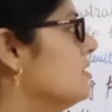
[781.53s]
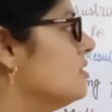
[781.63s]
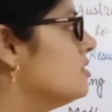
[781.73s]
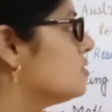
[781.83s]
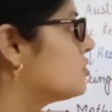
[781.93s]

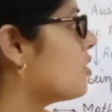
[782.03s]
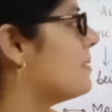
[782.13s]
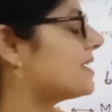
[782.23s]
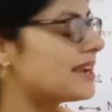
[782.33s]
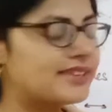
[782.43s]
So
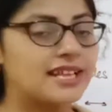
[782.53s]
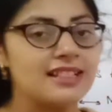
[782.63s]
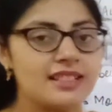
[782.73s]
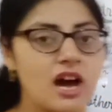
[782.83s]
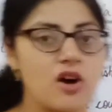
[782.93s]
beta,
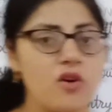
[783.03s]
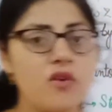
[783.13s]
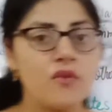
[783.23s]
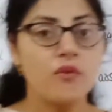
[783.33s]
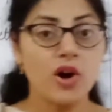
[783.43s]
till now,
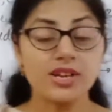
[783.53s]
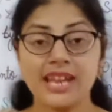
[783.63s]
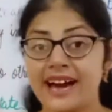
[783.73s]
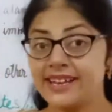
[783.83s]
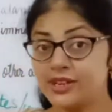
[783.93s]
what I